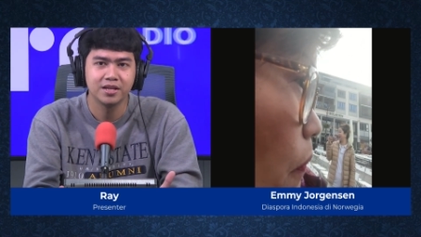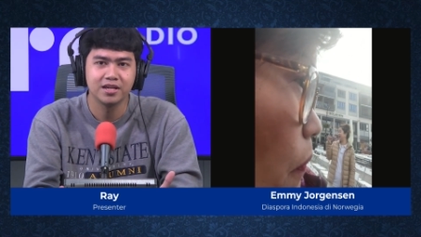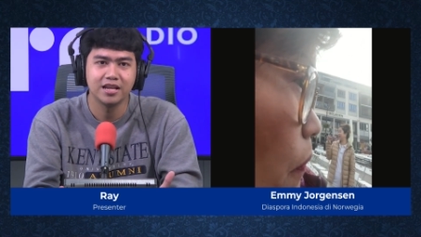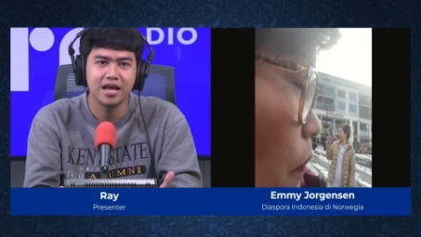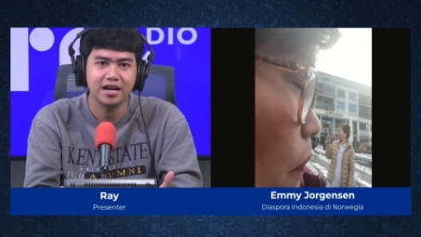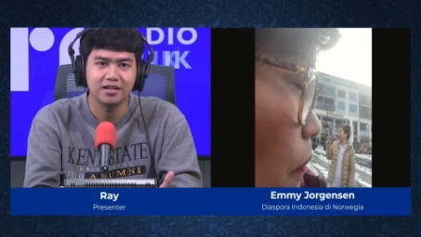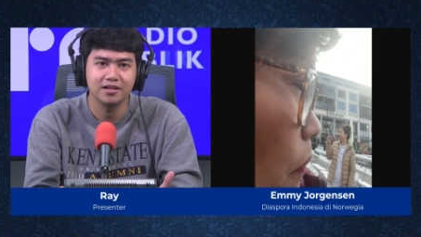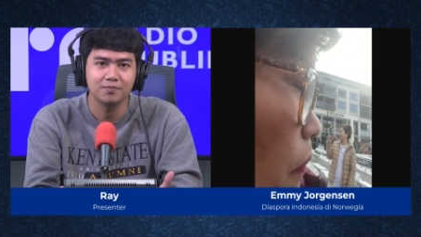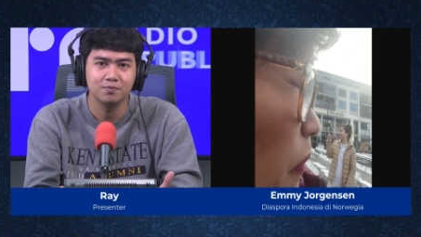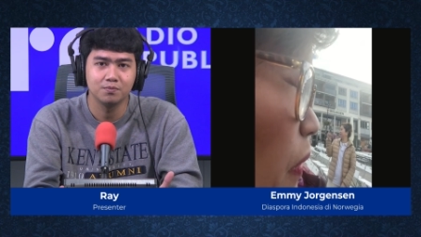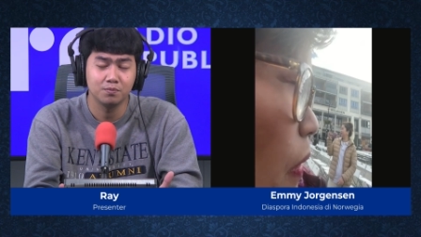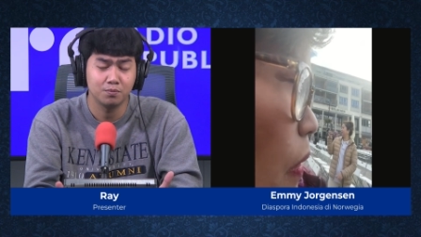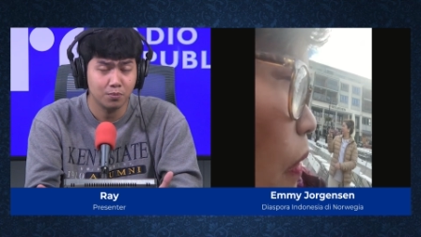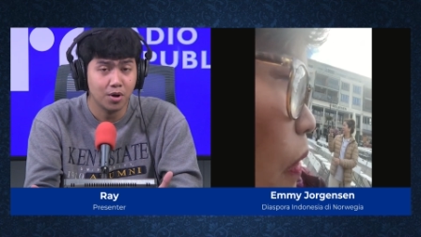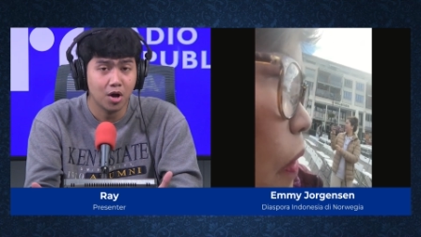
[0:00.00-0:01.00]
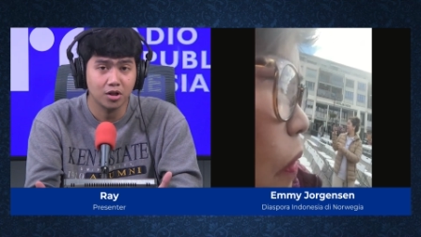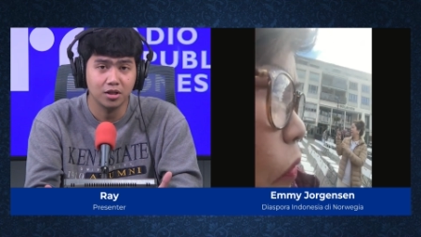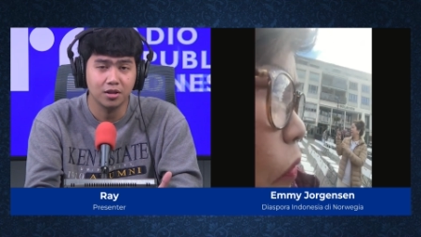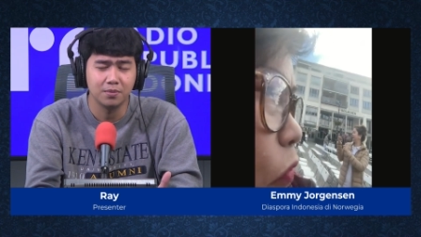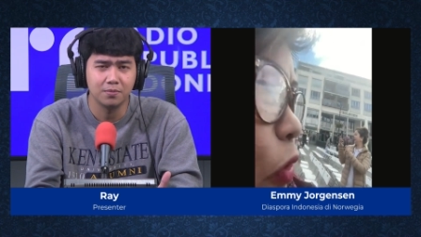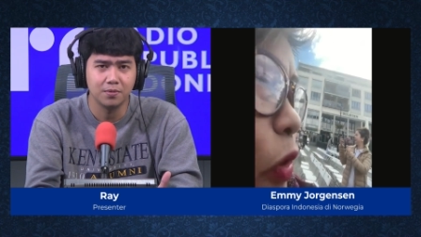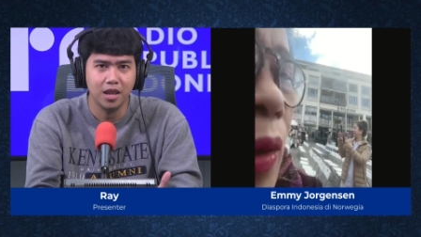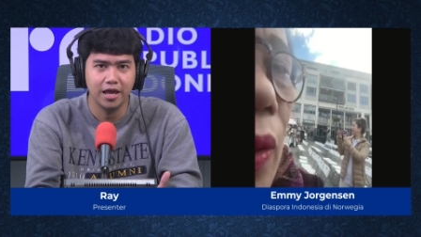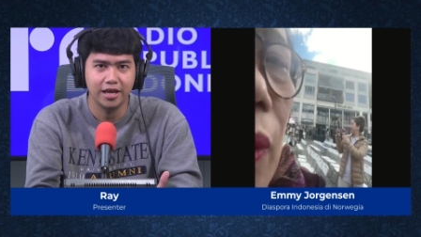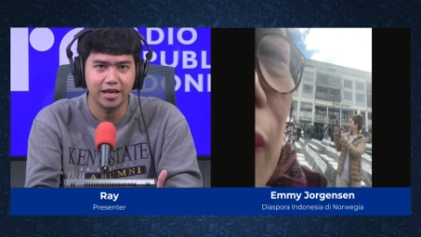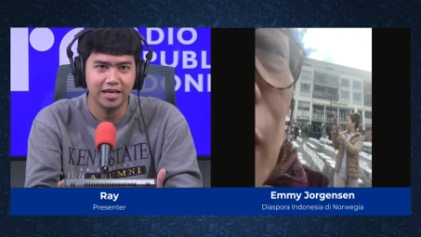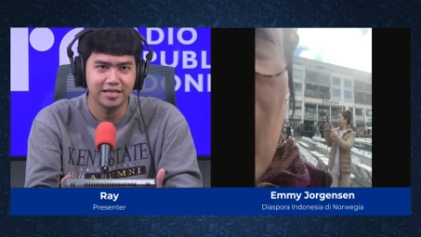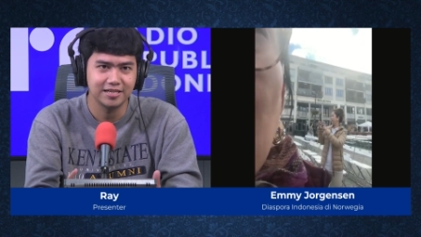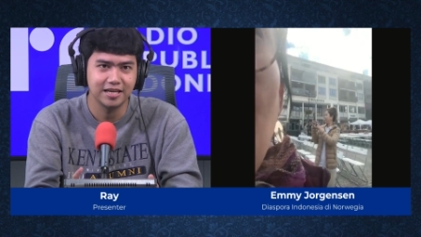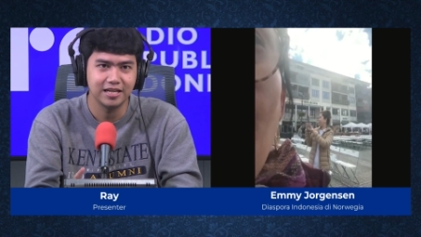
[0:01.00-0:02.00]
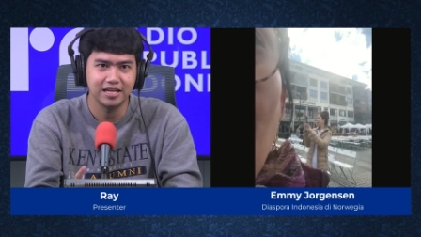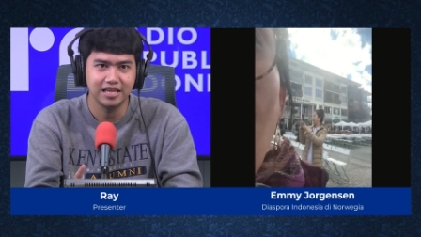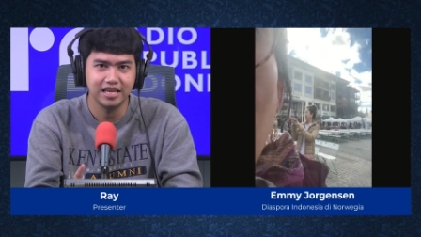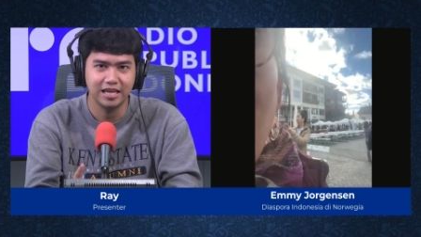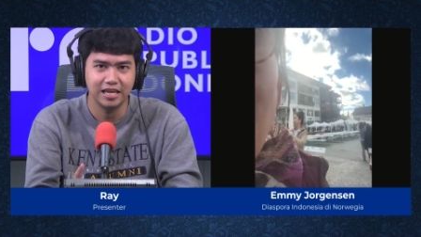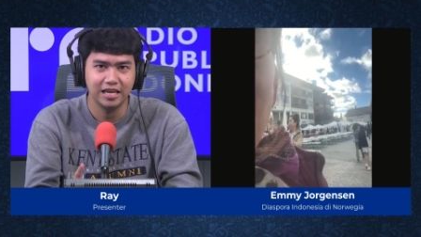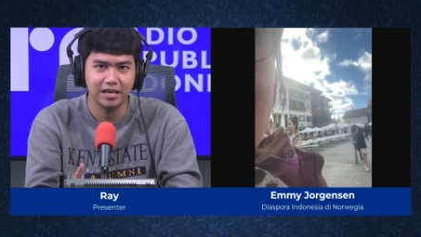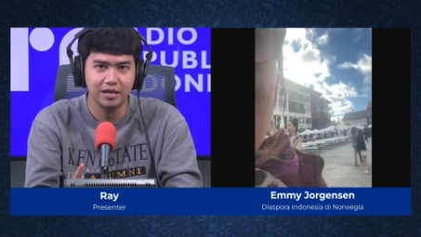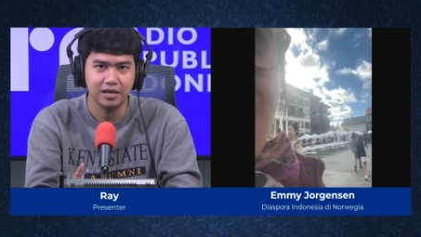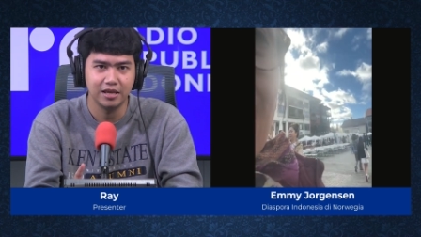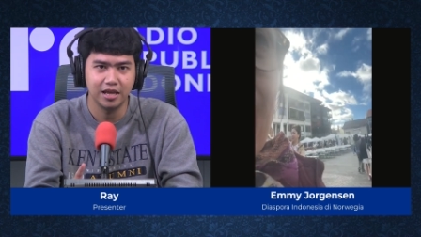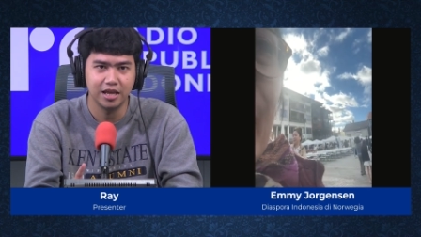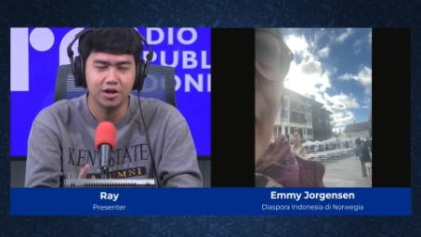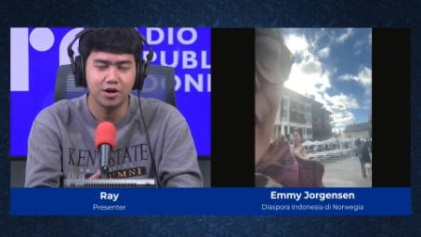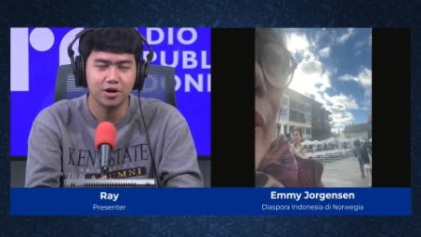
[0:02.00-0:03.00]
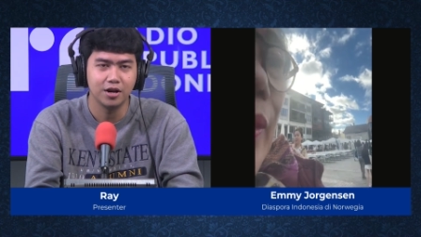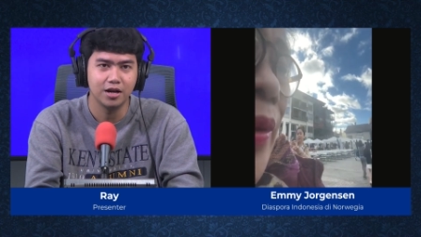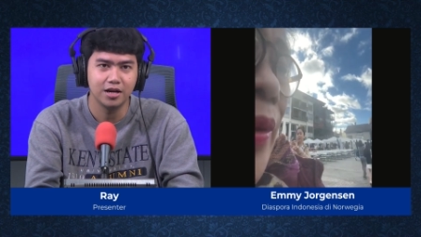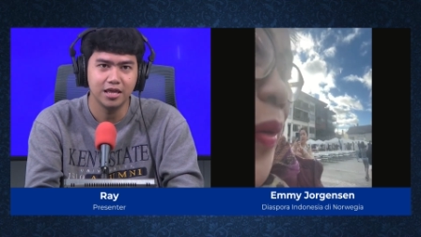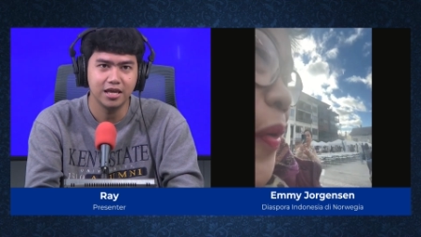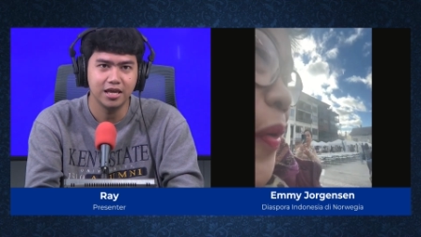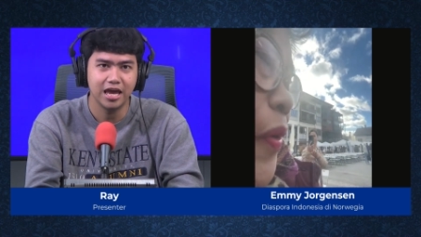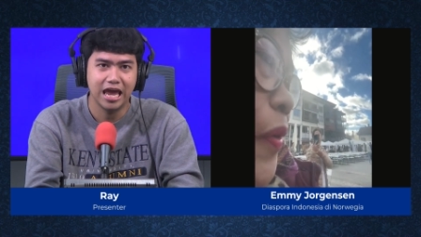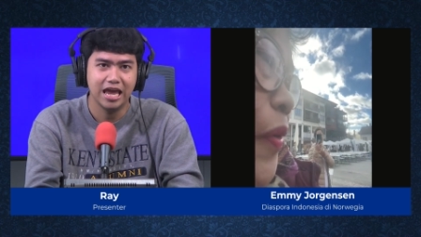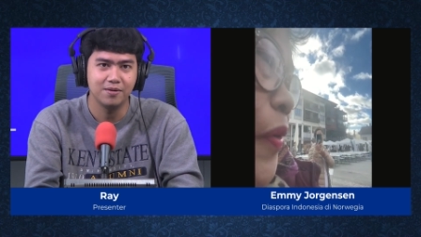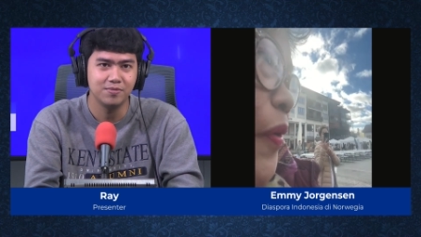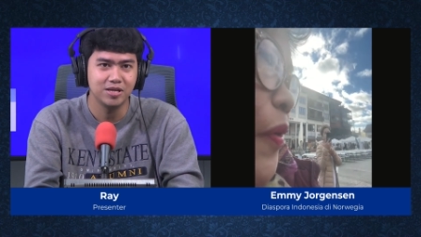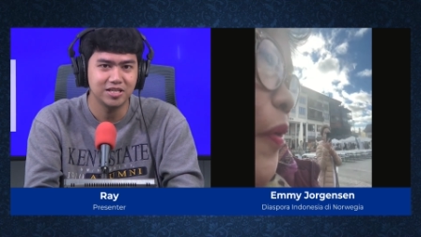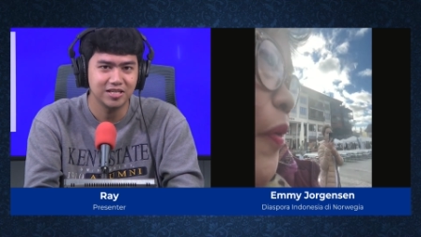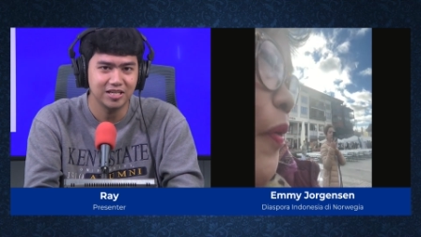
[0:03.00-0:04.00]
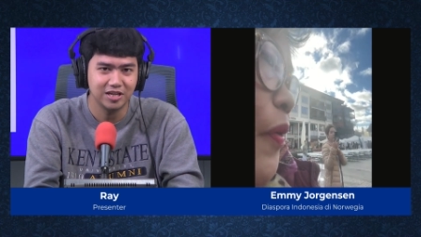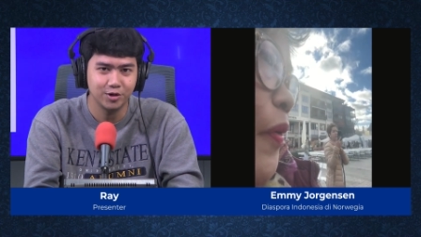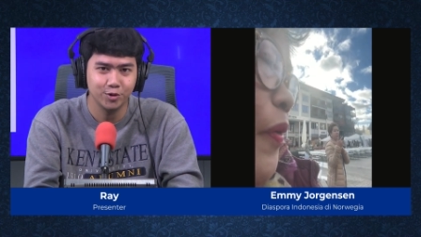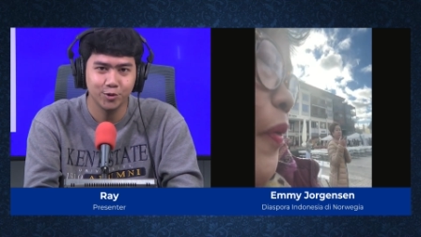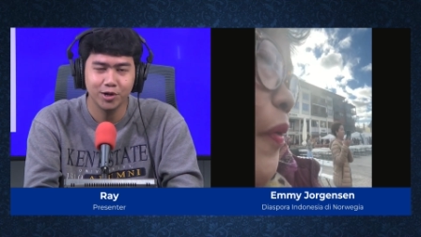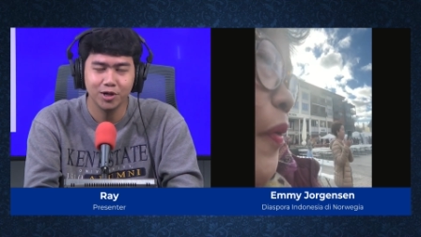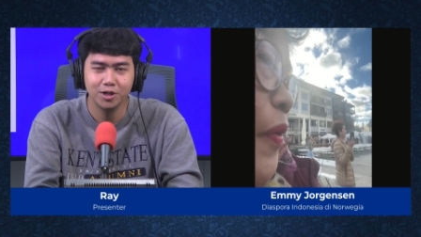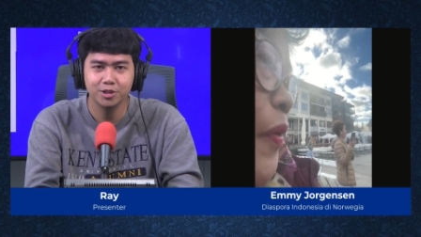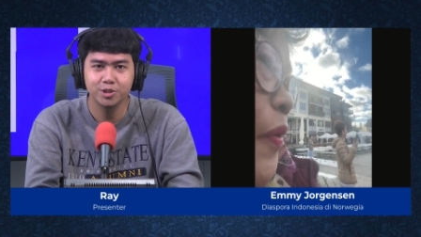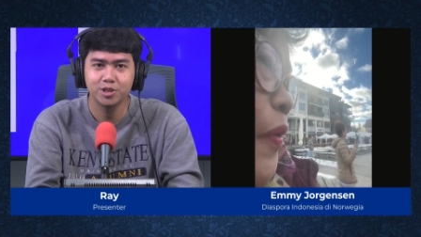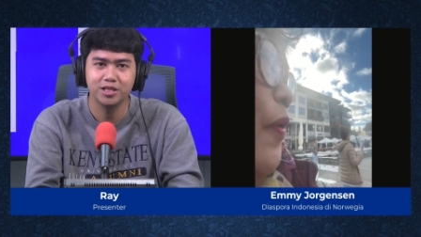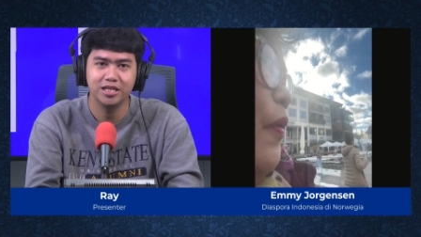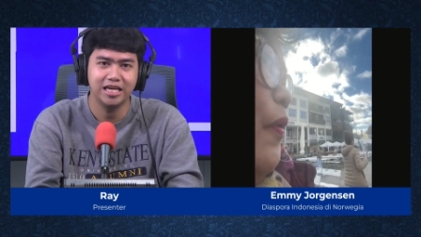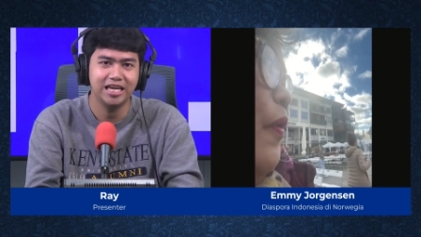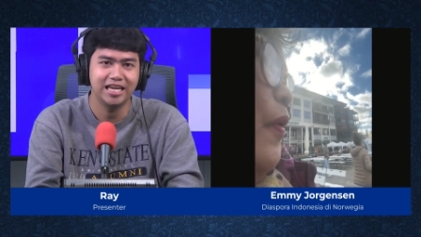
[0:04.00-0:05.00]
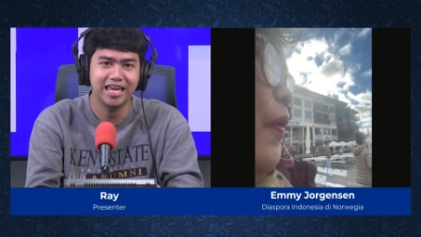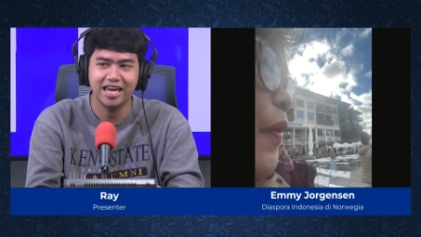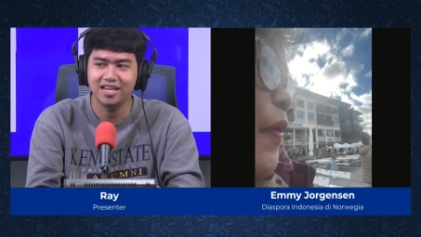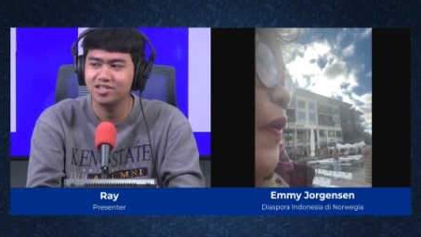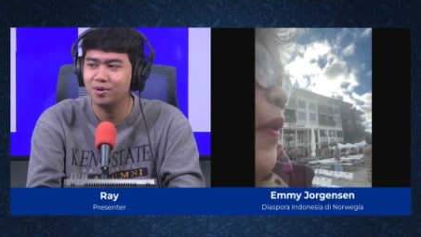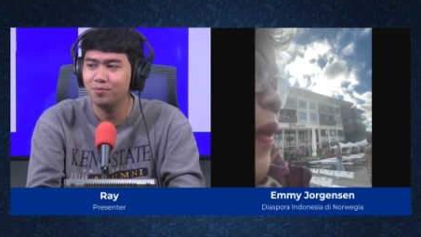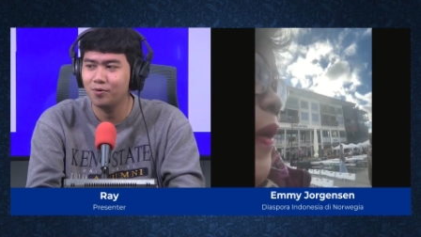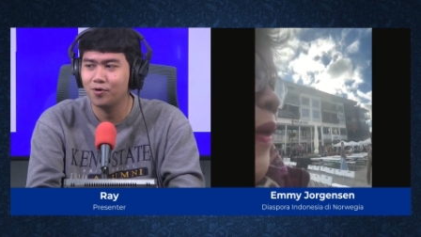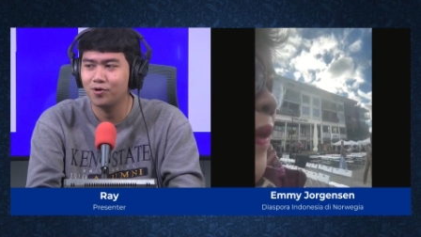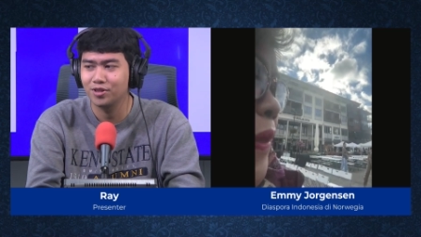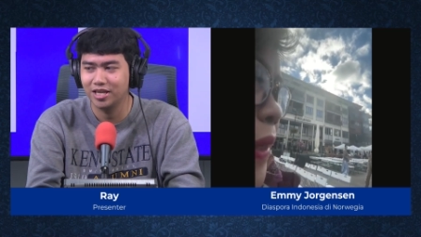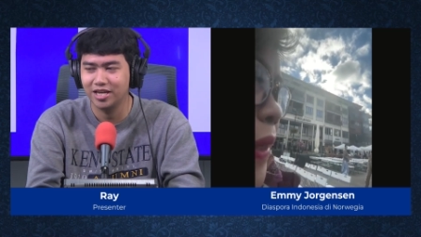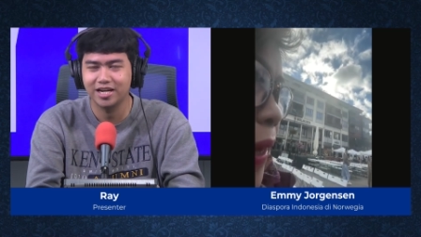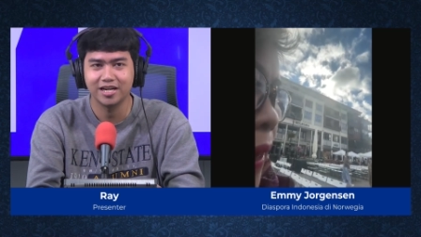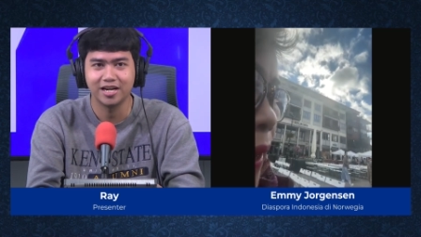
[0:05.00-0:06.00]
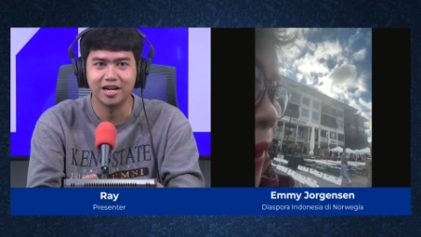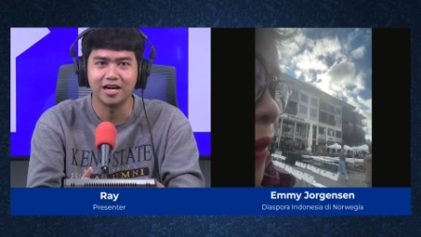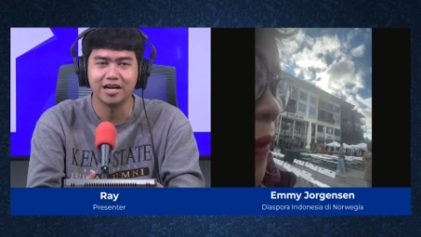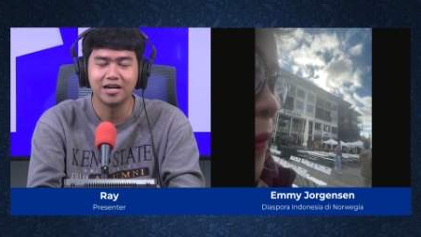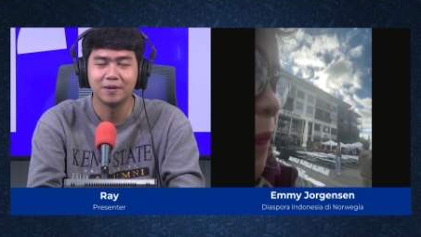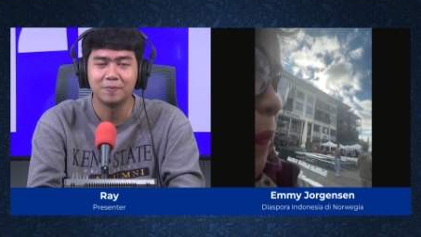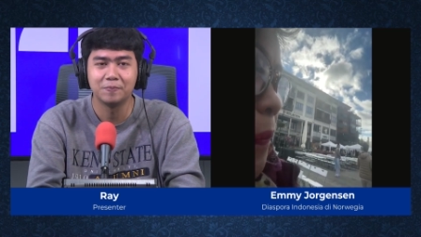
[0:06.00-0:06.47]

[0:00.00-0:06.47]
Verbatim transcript: that bought them? Like, is it the in the ABC noodles, the ketchup, yeah. or the rendang?